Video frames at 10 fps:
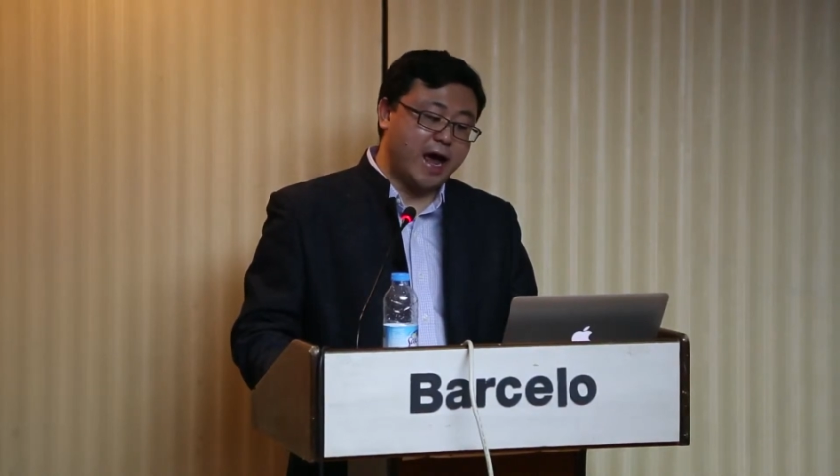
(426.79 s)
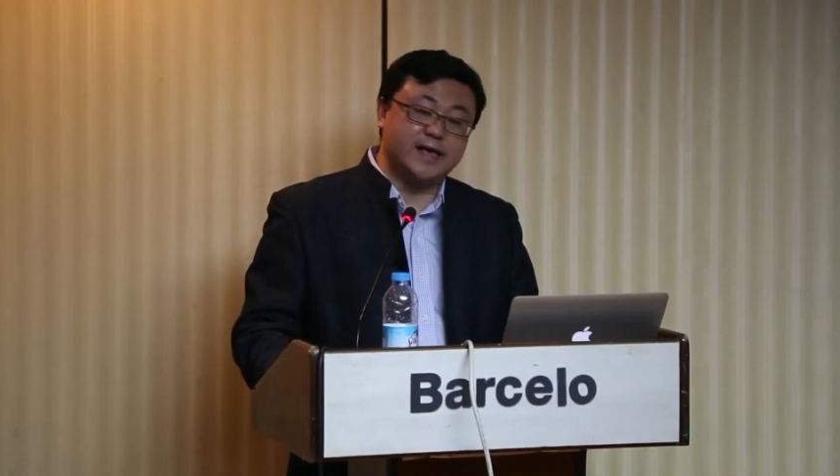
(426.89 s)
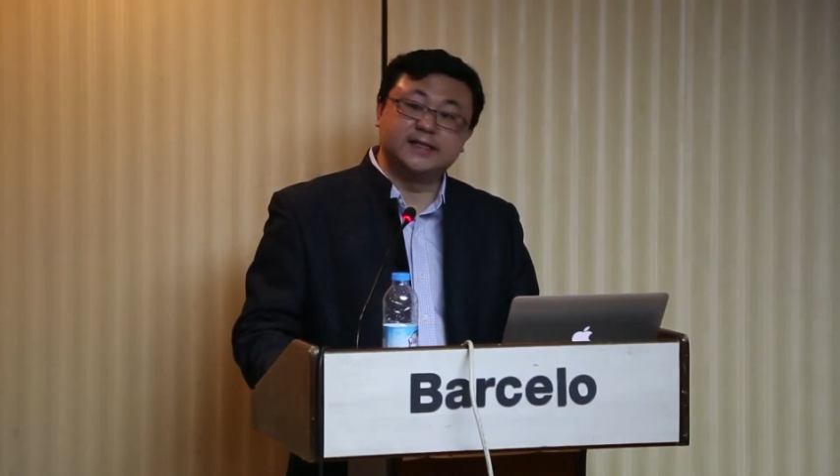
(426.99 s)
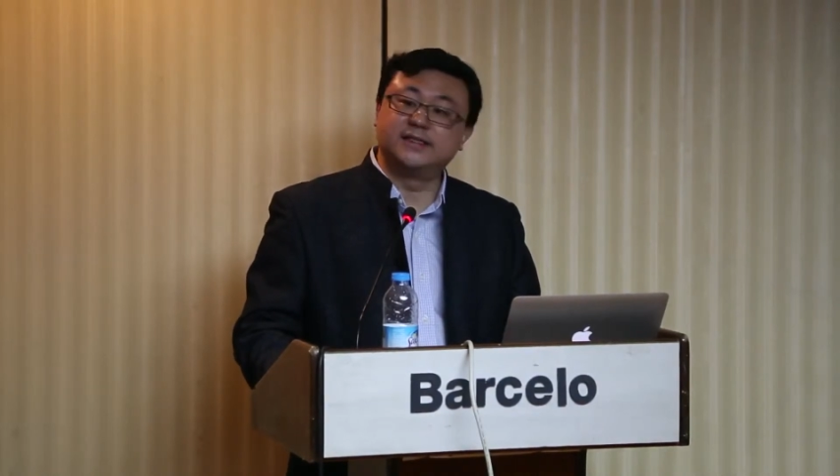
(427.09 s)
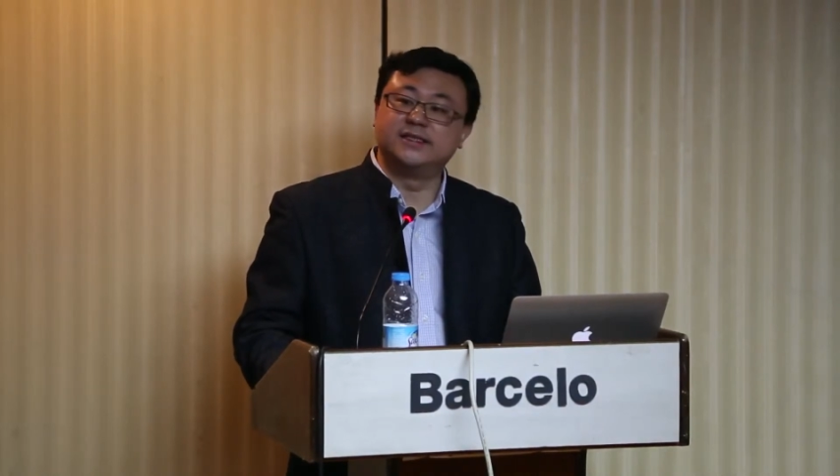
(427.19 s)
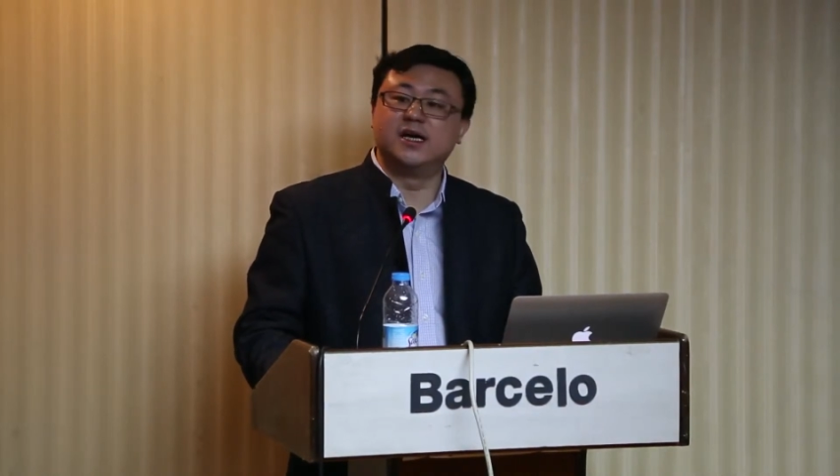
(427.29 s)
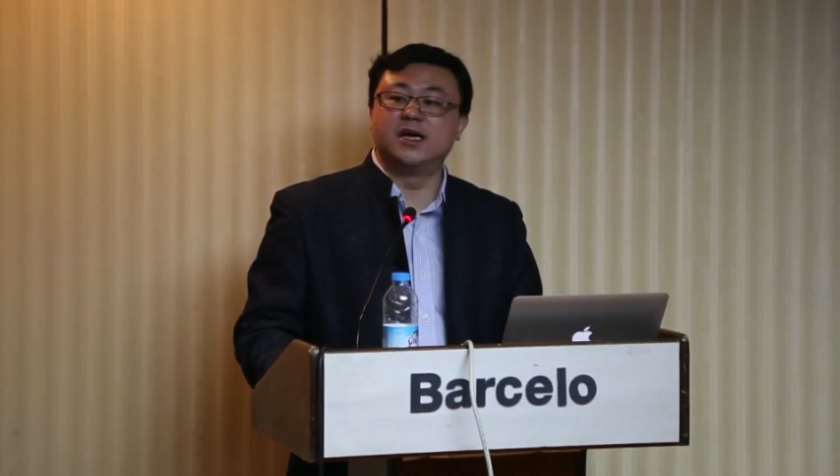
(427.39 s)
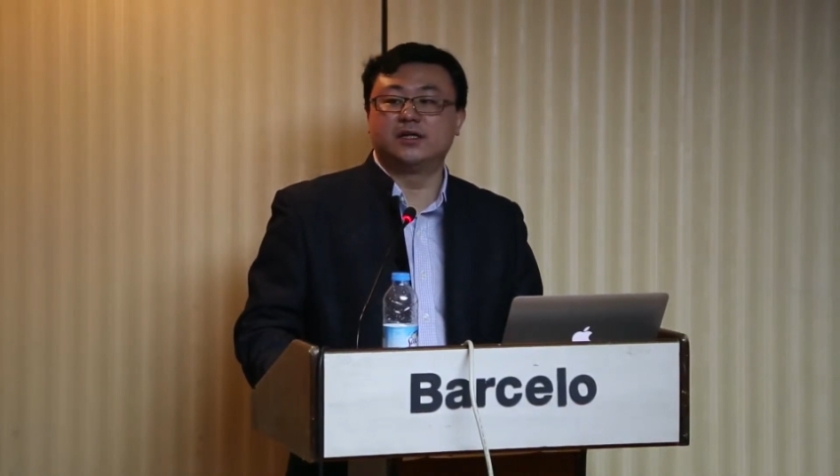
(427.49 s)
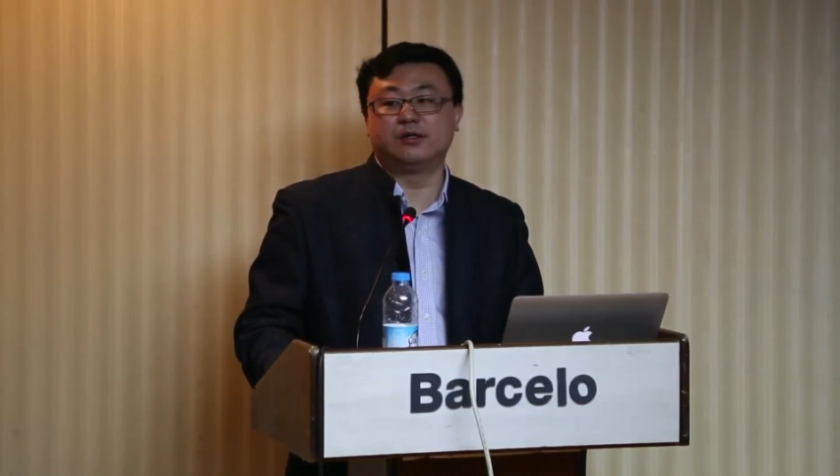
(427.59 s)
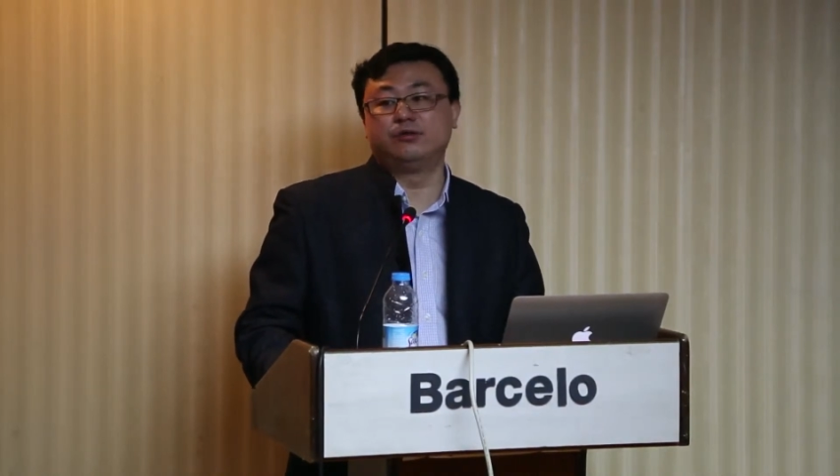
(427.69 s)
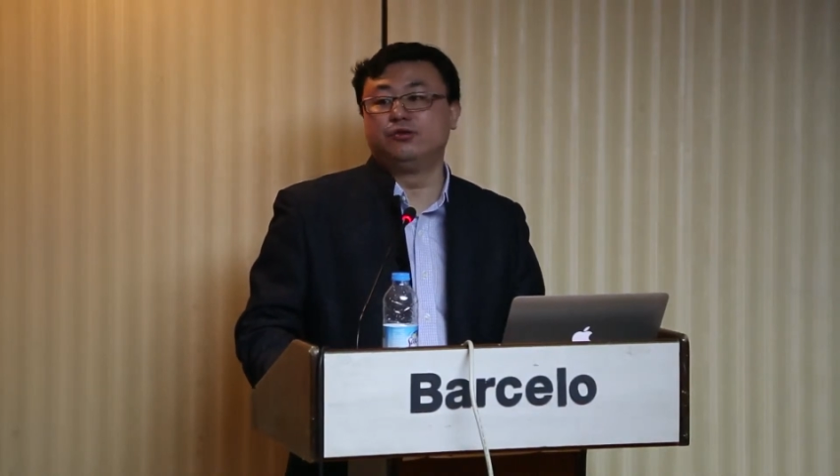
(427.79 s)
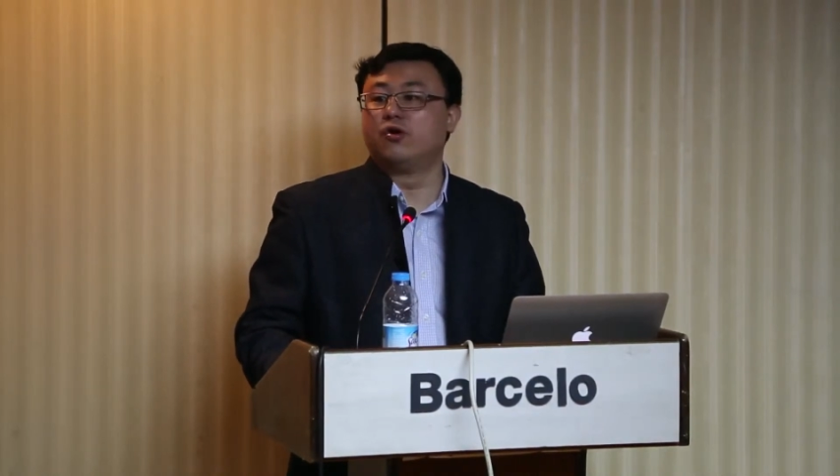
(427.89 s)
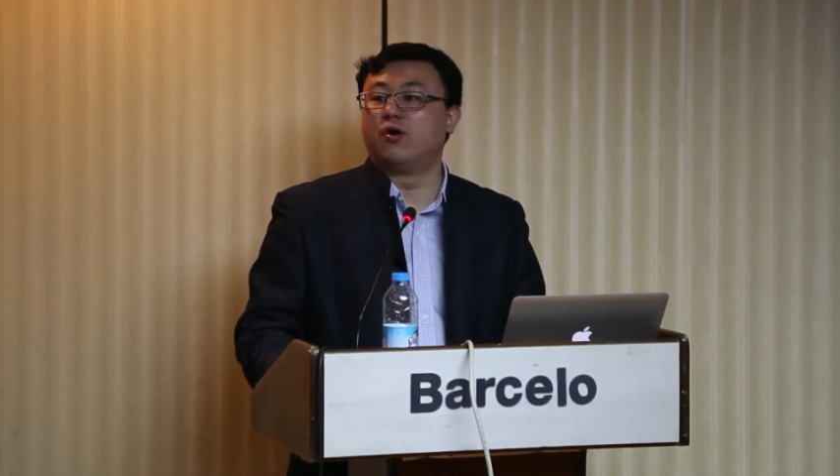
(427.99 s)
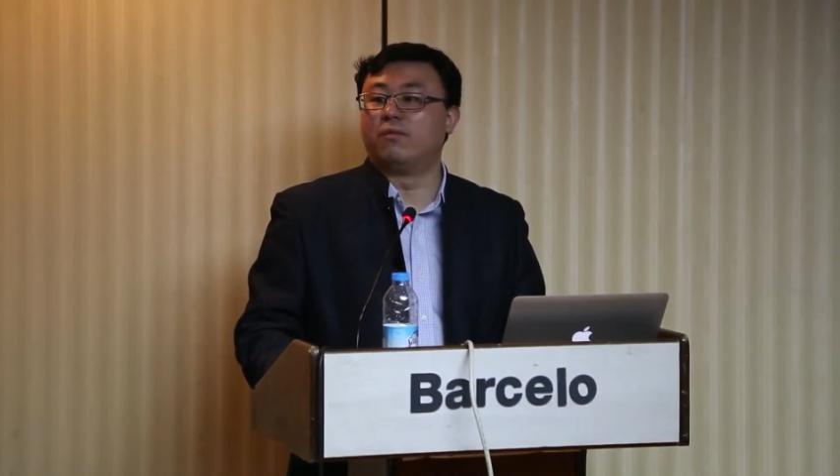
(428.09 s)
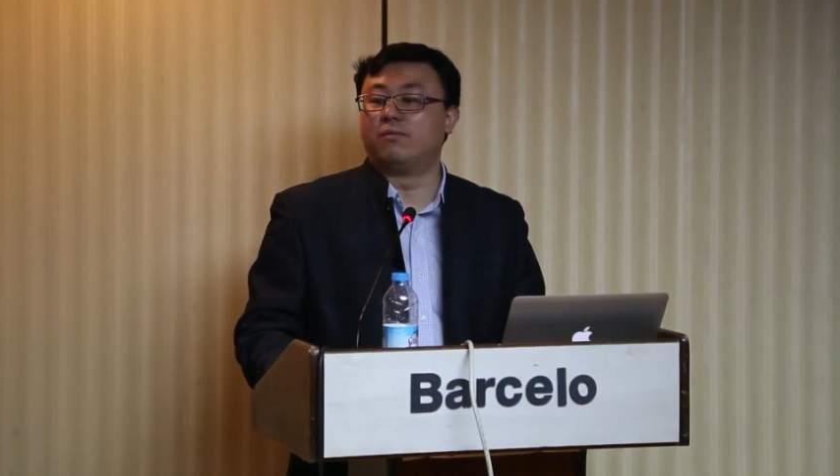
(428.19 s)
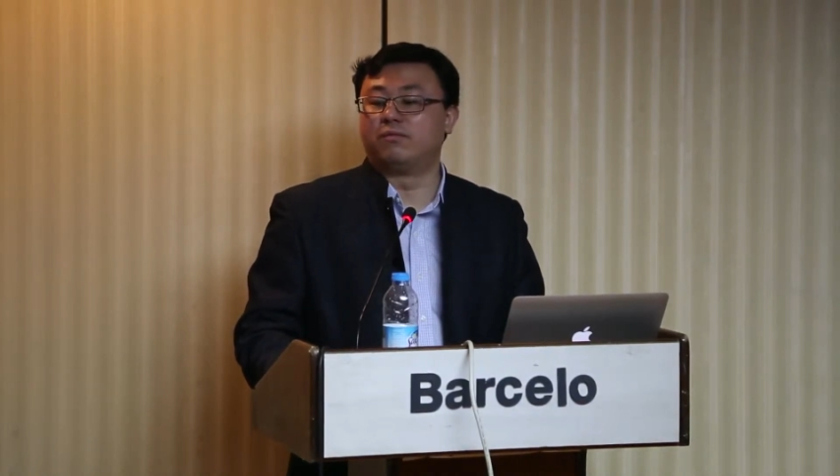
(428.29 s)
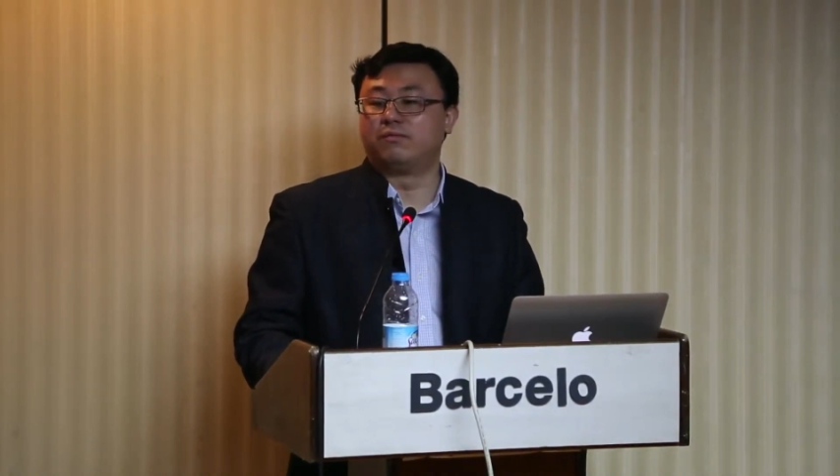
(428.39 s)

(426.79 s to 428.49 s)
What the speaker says: as the norm.